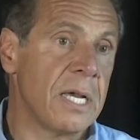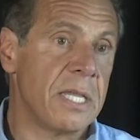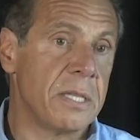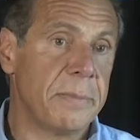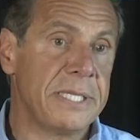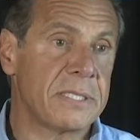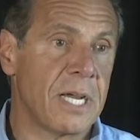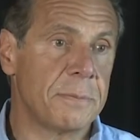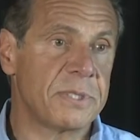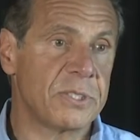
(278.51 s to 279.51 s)
In the
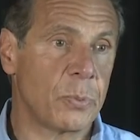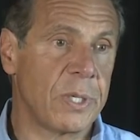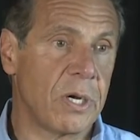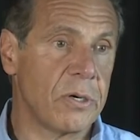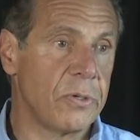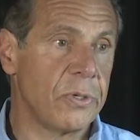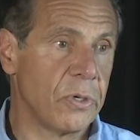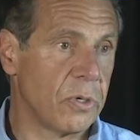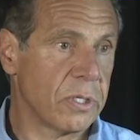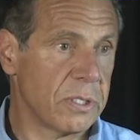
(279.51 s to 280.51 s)
meantime, since we are New
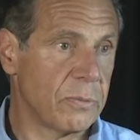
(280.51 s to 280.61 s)
York,